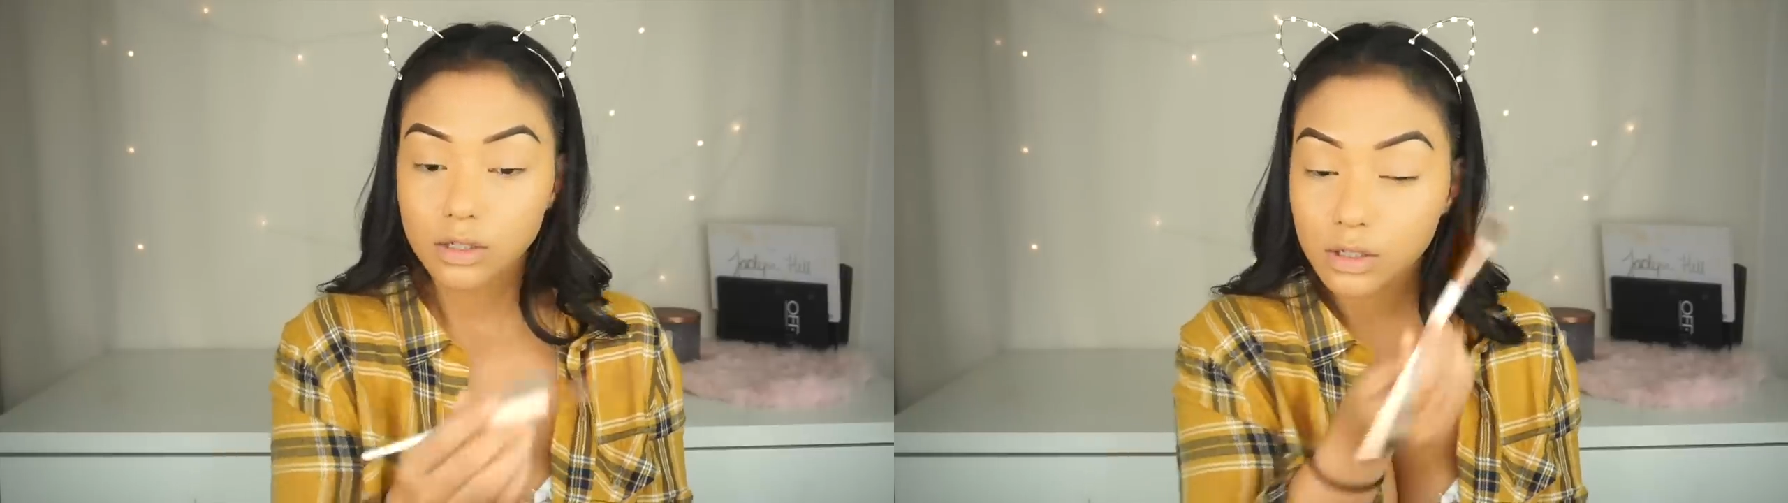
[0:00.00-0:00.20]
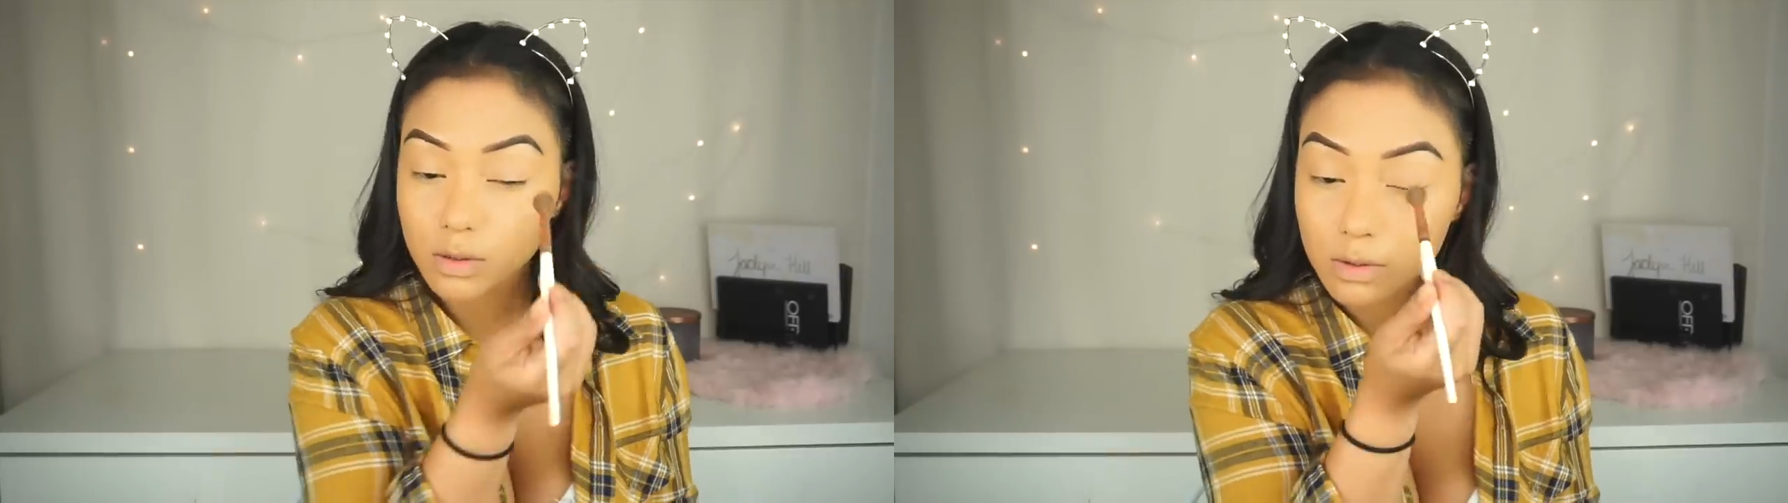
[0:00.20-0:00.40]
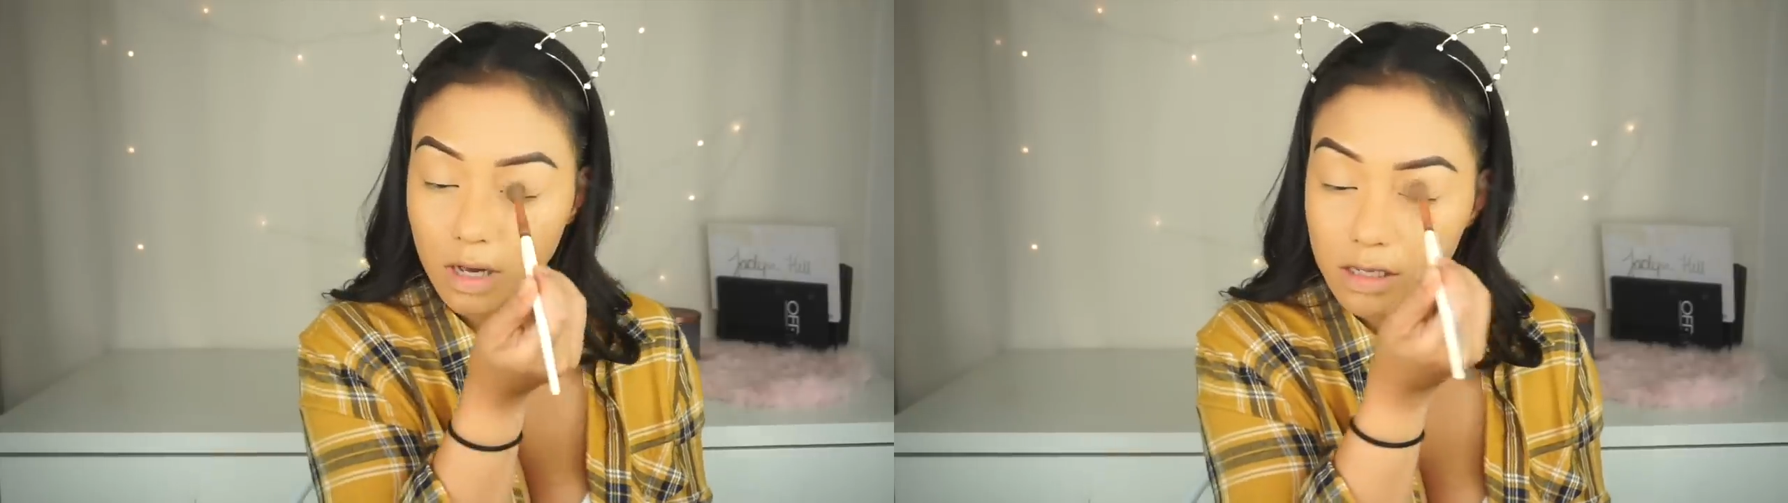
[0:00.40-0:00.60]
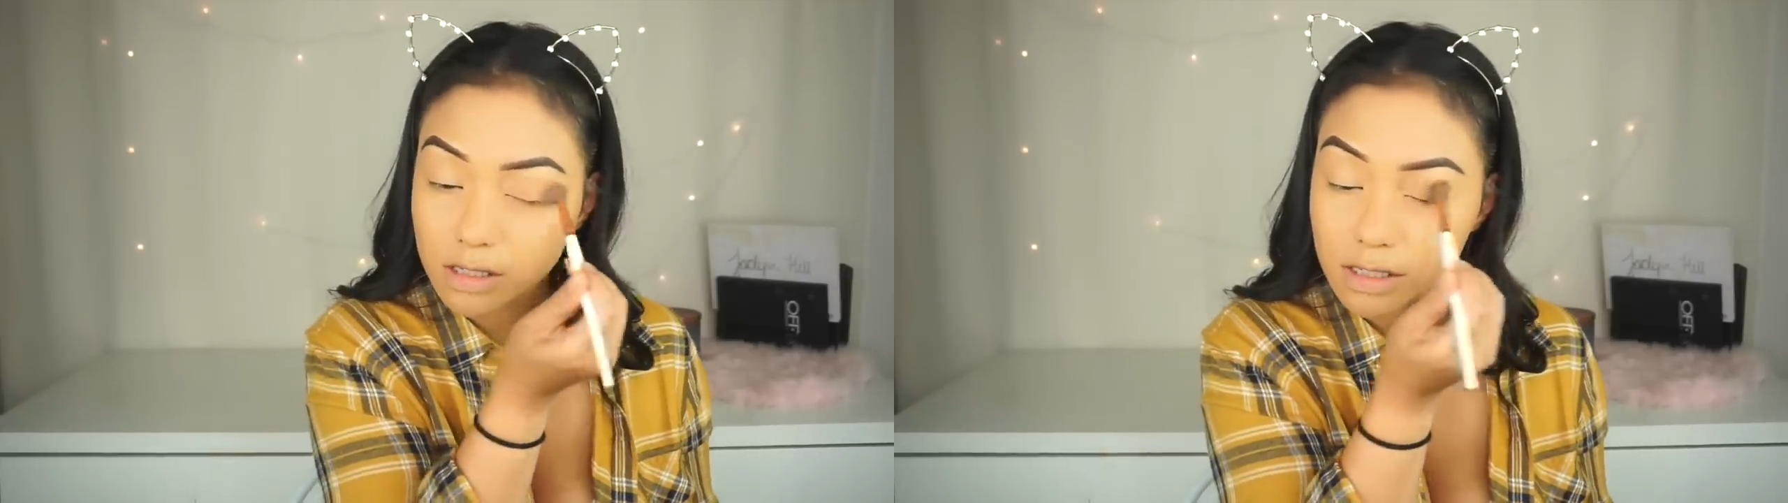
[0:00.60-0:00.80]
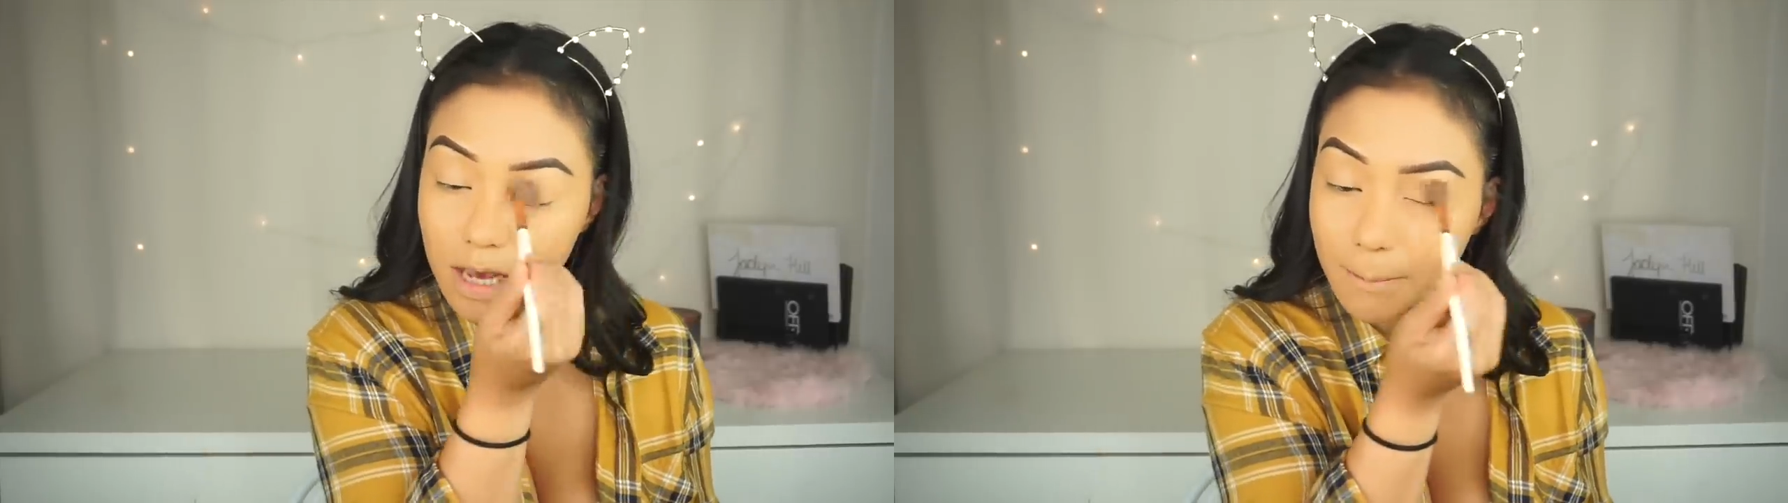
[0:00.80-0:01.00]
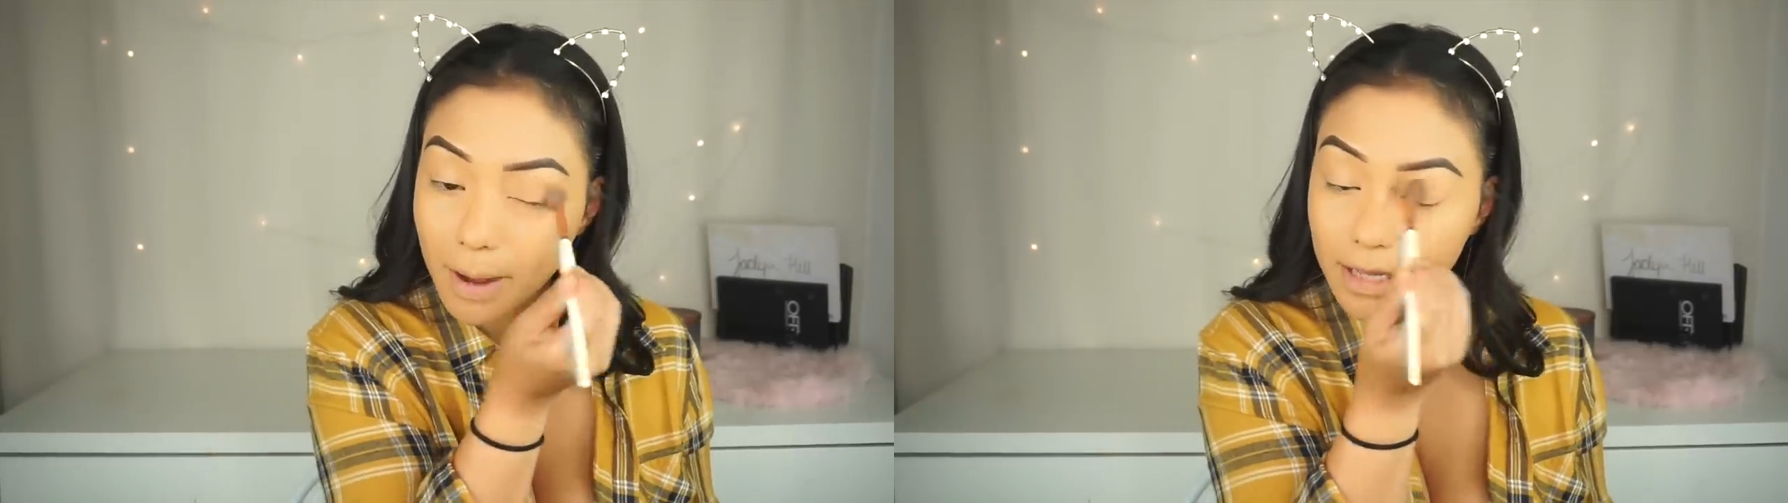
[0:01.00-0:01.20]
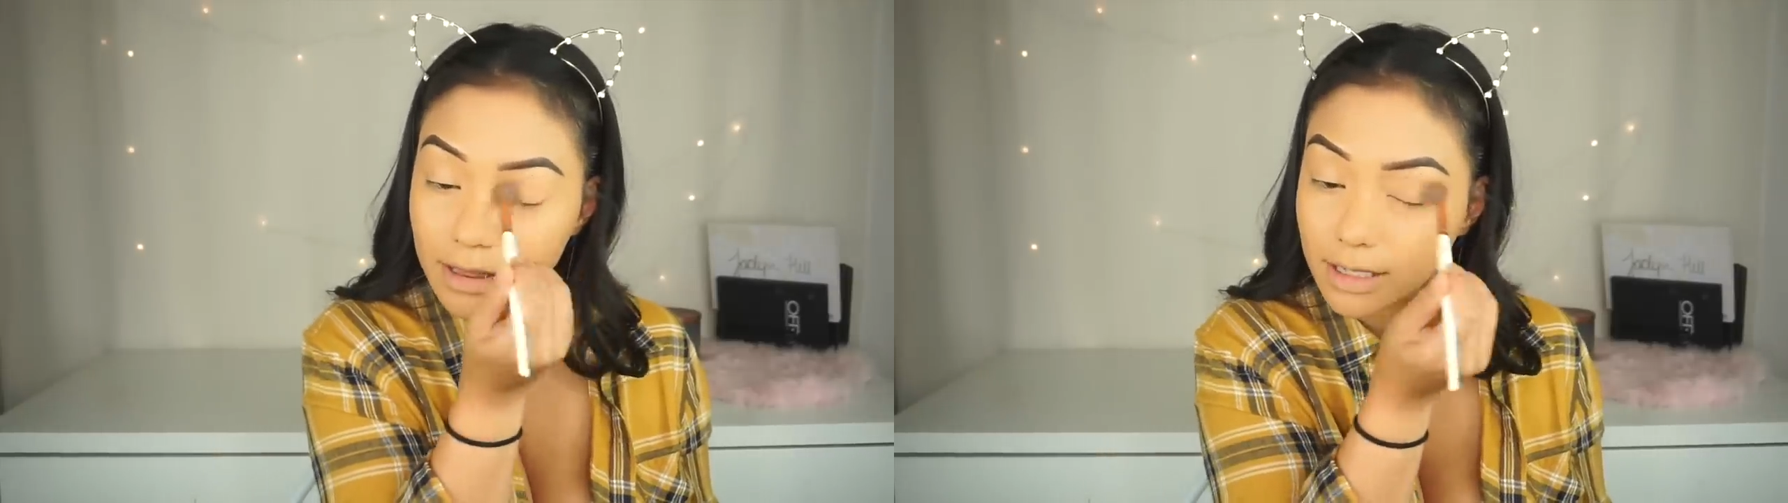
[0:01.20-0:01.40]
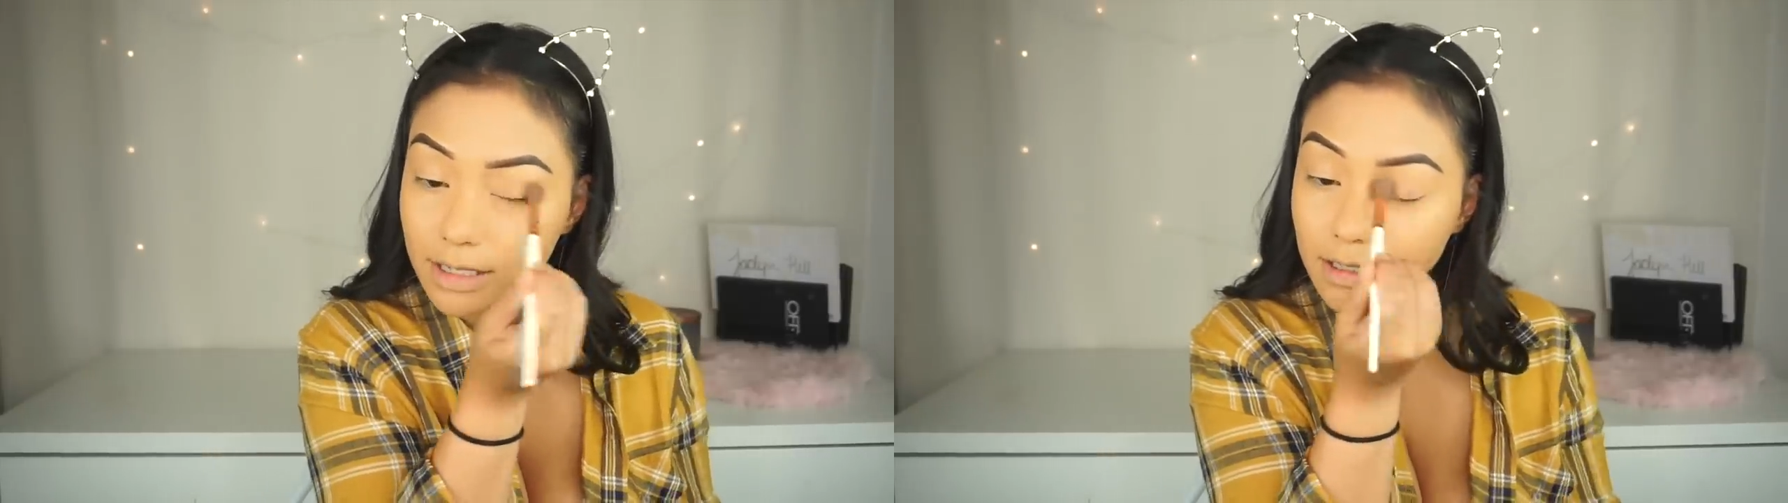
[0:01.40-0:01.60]
to set my
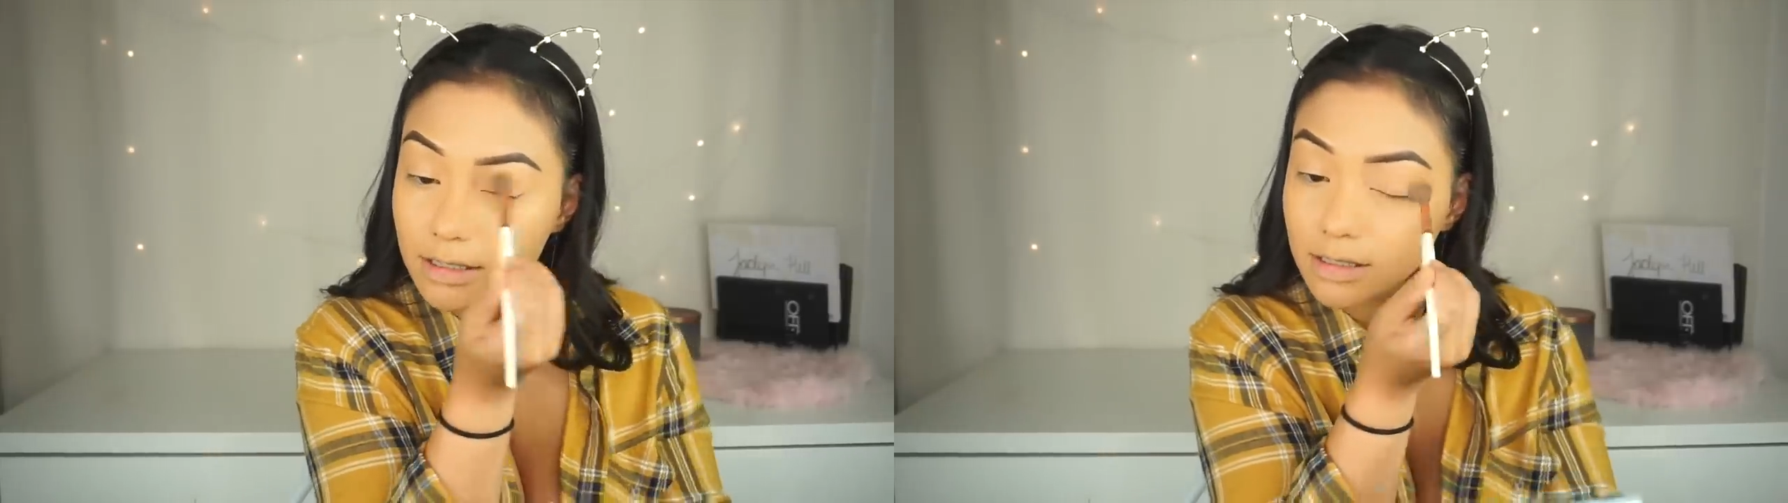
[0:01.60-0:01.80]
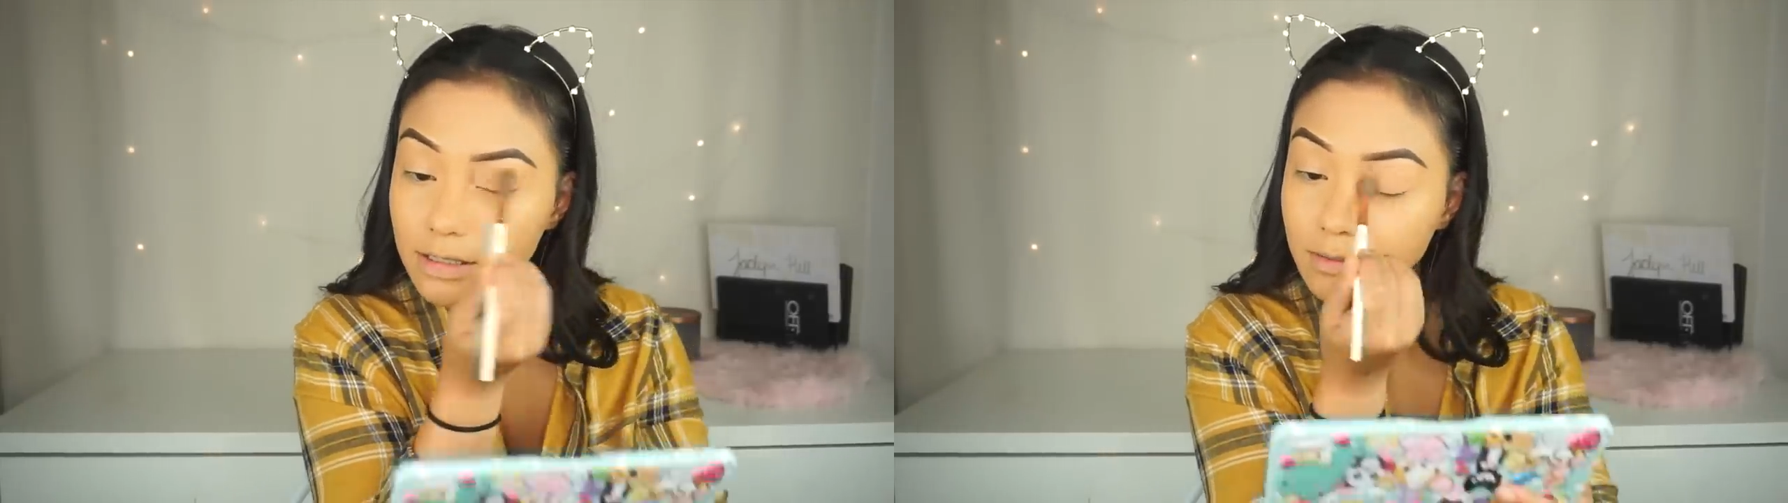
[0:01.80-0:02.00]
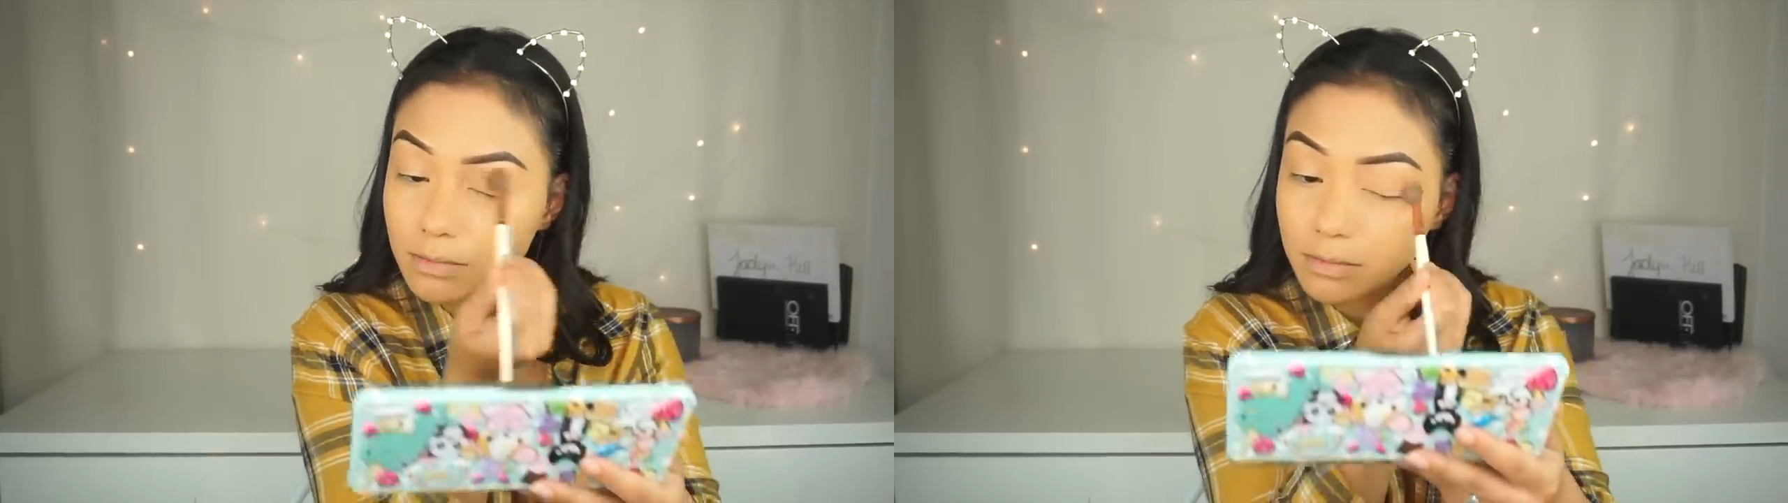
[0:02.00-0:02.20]
lids